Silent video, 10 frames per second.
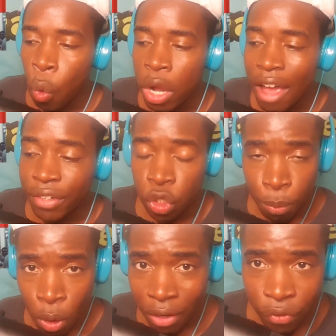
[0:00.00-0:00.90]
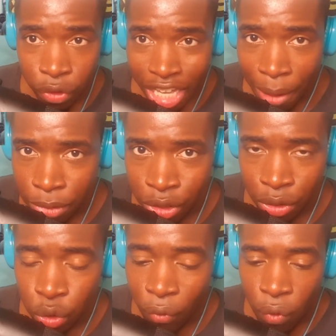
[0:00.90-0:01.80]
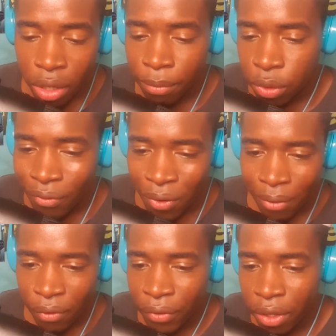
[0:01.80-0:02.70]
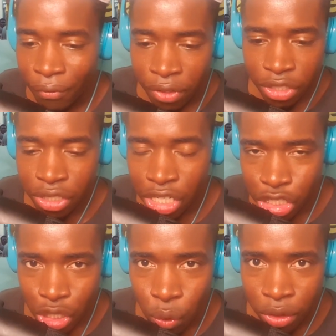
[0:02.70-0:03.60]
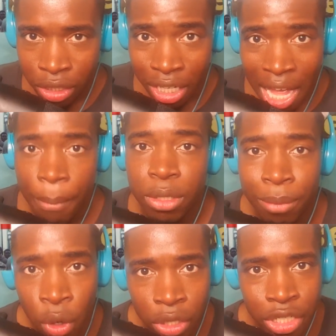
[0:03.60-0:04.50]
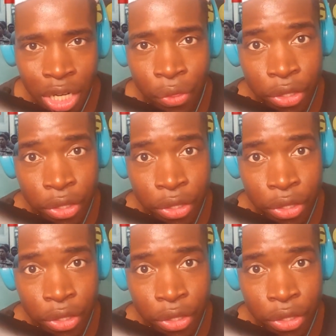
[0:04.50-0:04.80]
we have two point of view cameras that two point of, two point of view video footage that shows that the cop should go to jail.